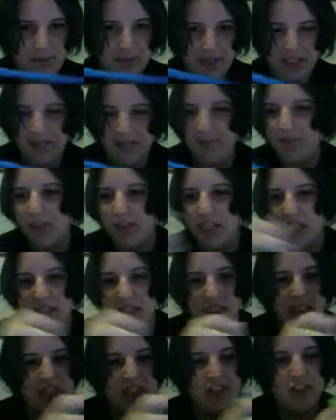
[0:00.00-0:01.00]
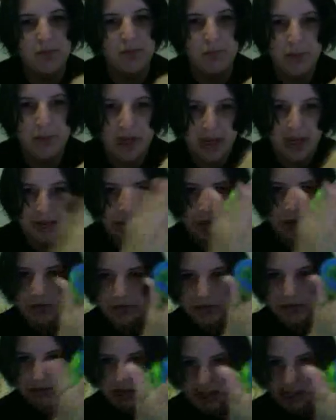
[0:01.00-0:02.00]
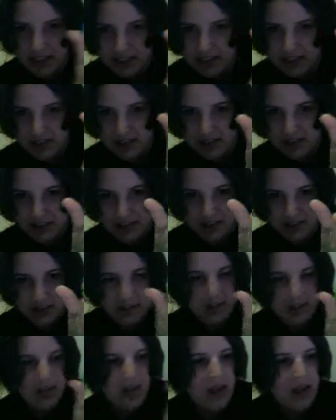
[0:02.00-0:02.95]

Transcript: bit, and I just palm rolled them like this.